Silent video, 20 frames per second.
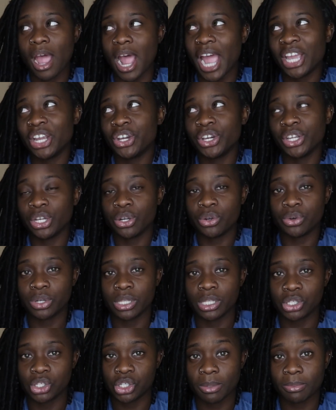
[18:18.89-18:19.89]
go to
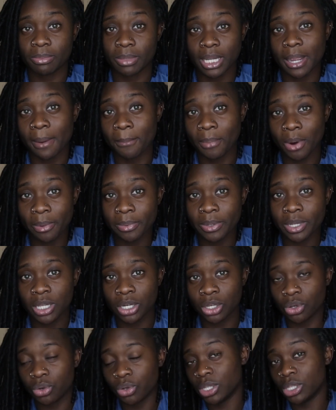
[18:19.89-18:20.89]
the gym. Like, I'm probably
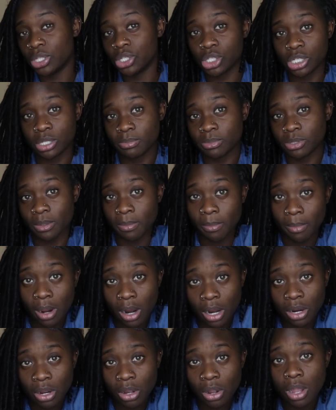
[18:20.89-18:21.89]
gonna go to the gym
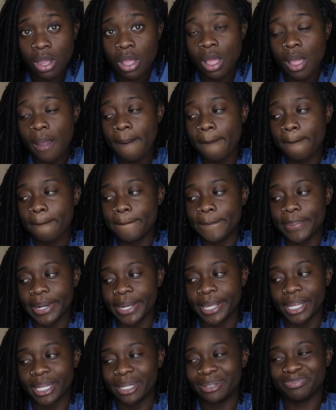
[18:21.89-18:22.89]
tomorrow,
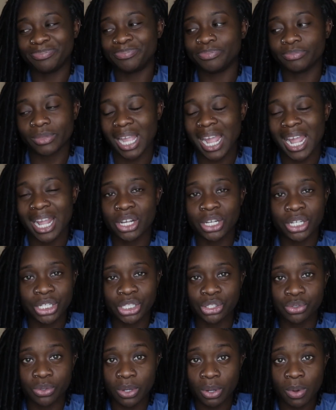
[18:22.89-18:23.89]
but I
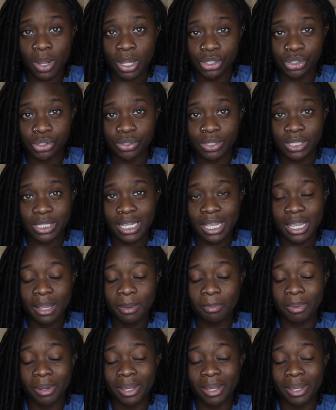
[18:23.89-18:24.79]
couldn't do it while juicing.